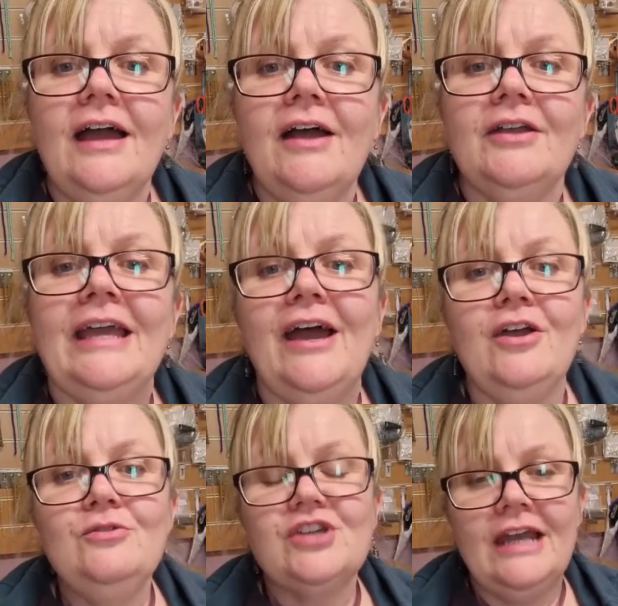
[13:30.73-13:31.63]
Yeah,
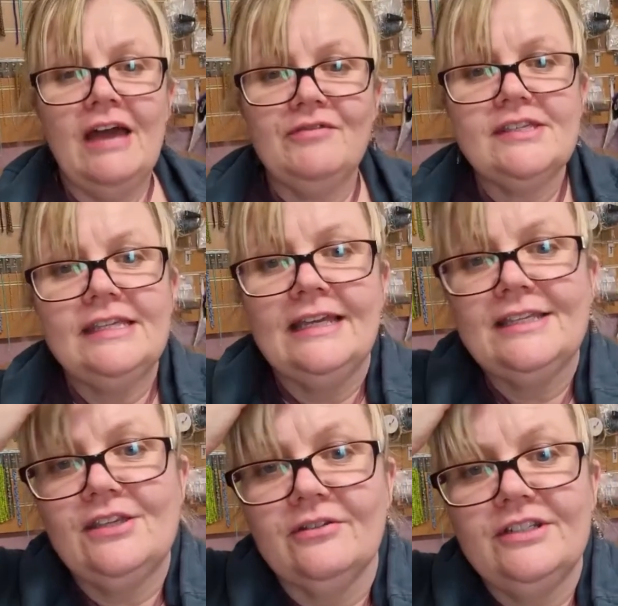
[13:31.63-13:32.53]
who's going to have a
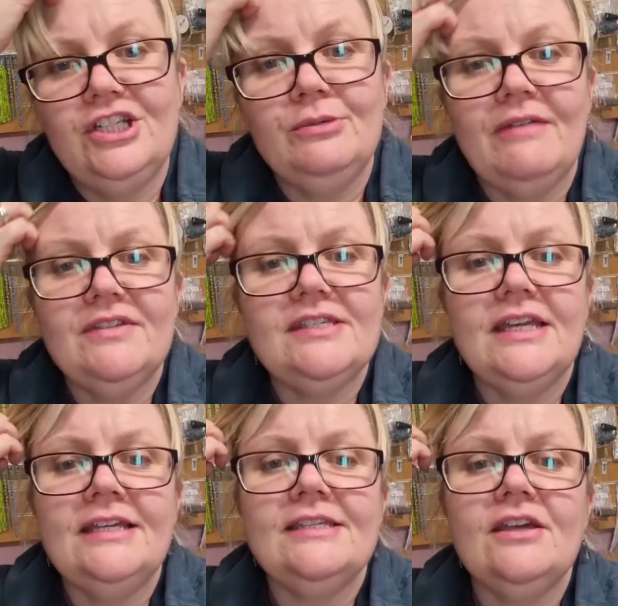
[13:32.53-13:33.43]
sing-song? Did you have a
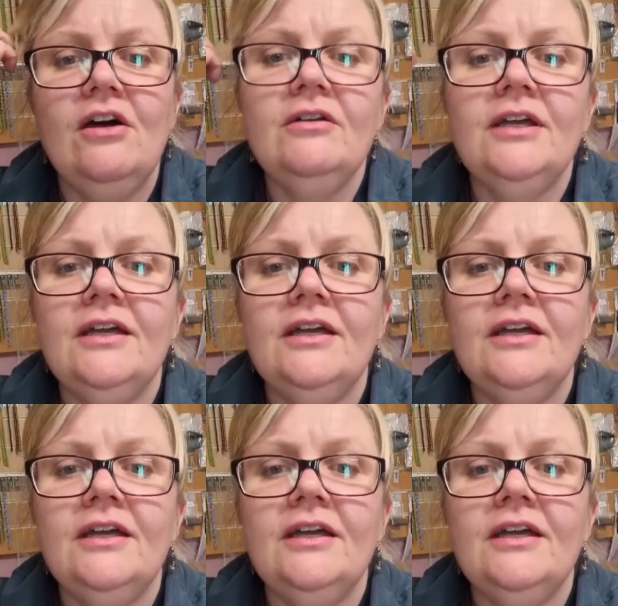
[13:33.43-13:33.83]
sing-song?